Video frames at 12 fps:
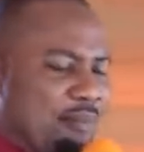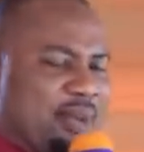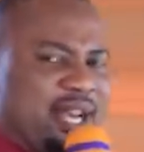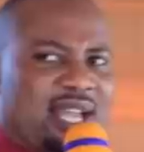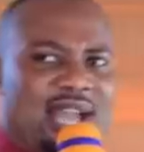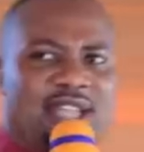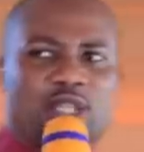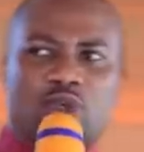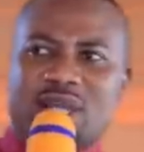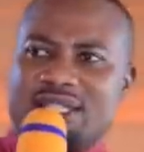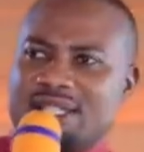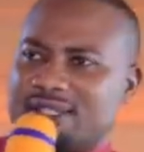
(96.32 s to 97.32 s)
America in
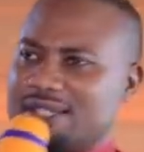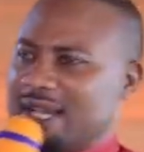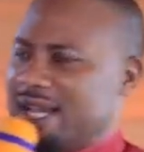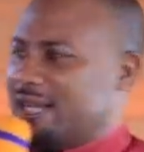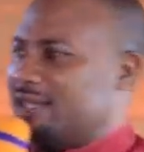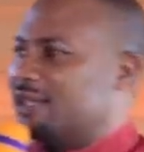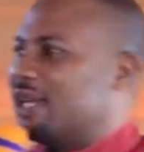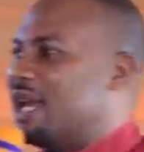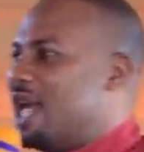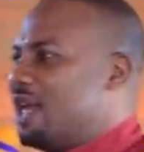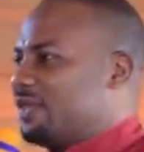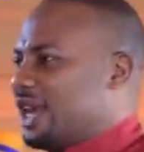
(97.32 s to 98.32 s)
2010,
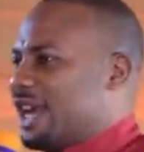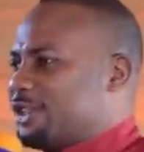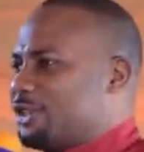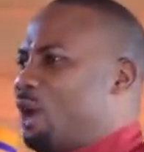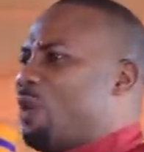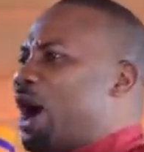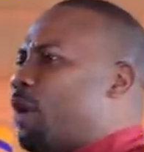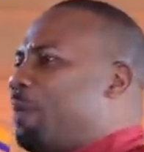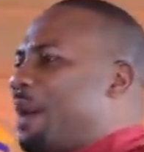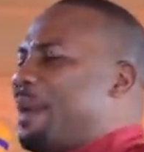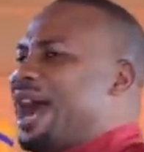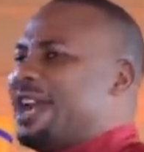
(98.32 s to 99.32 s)
that I saw where
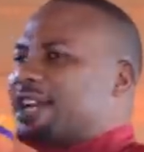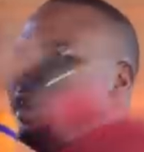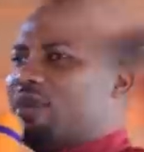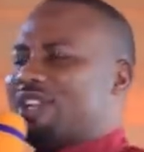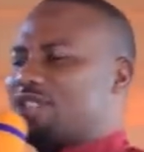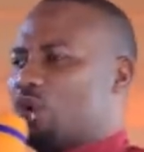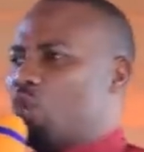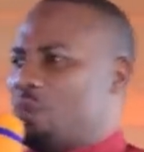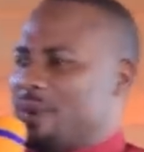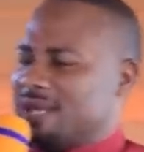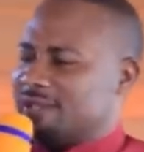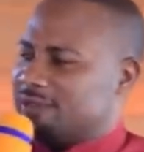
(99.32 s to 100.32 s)
Obama handed over to a
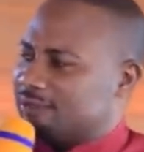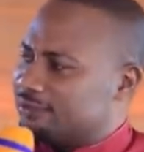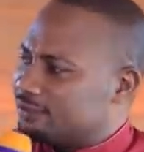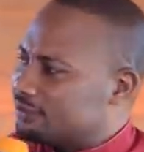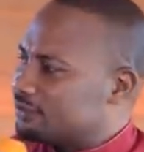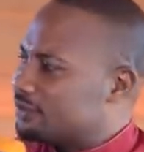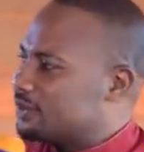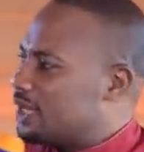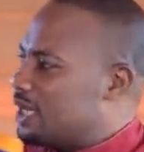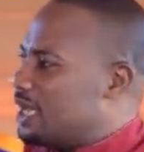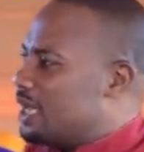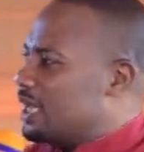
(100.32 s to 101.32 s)
woman,
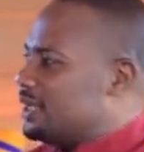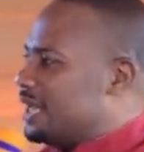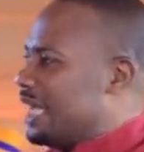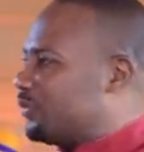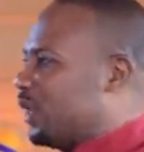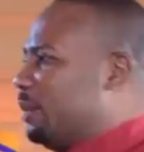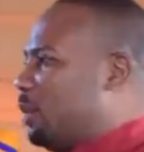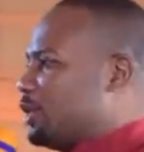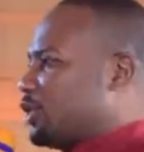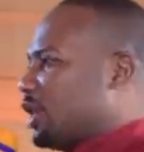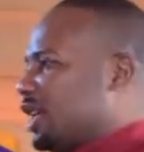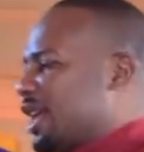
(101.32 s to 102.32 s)
then 3
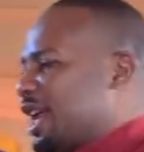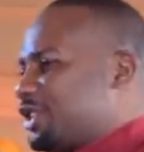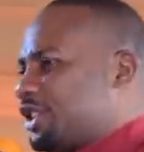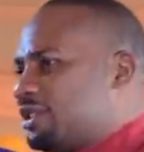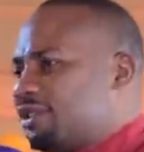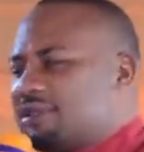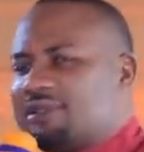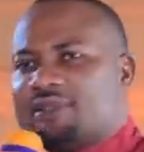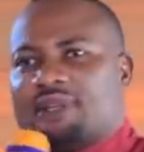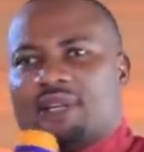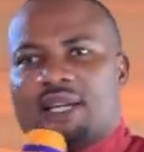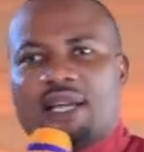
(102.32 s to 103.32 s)
months to the election,
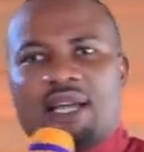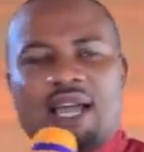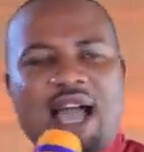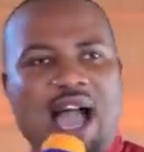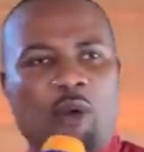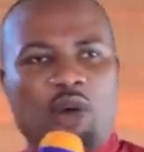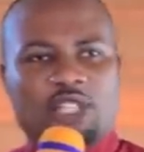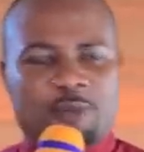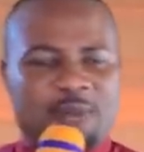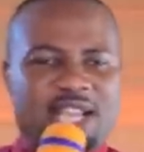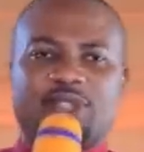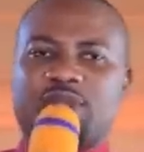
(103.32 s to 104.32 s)
I
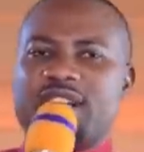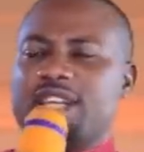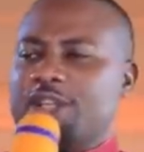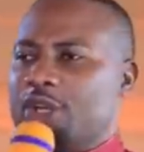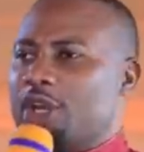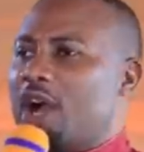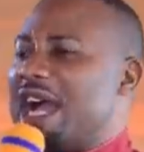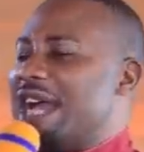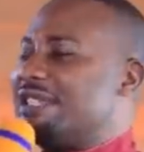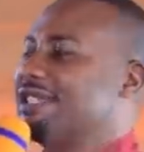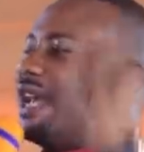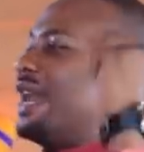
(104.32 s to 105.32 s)
was ministering in New York.
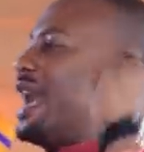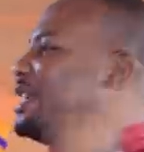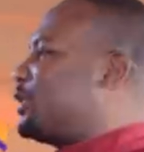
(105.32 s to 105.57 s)
I said,